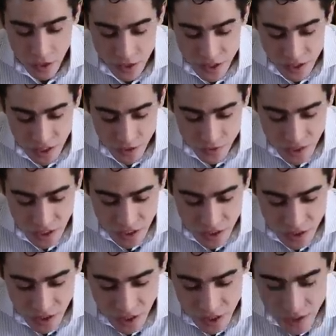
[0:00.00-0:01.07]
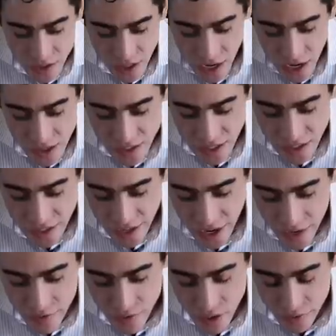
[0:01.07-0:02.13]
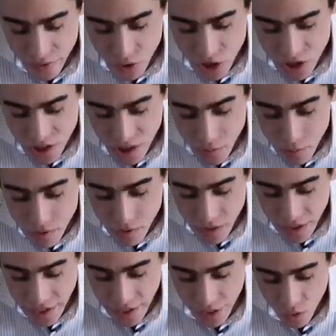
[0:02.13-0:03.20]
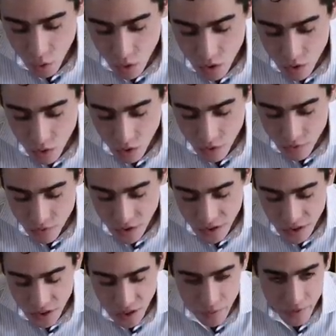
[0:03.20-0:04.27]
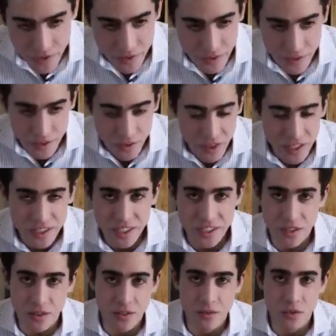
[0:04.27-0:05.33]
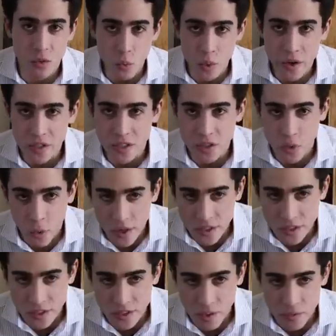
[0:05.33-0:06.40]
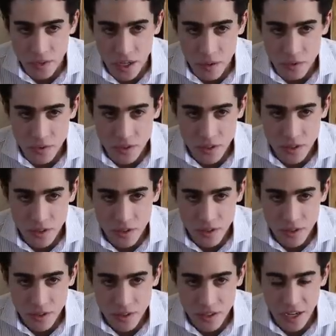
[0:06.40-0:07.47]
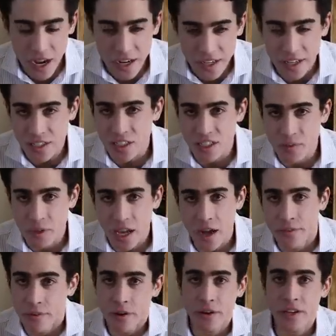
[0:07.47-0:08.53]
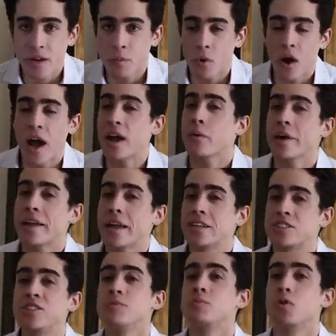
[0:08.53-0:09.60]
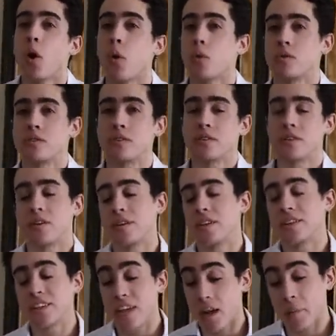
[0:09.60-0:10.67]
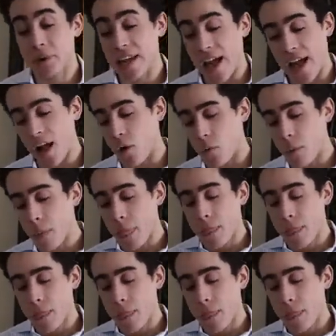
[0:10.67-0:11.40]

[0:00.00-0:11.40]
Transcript: GFDDGH, how to get caviar for cheap, can't order off Frankie. I mean, you guys ask the weirdest questions sometimes. How to get cheap caviar? Yeah, bro, how do I get cheap gold? Tell me how.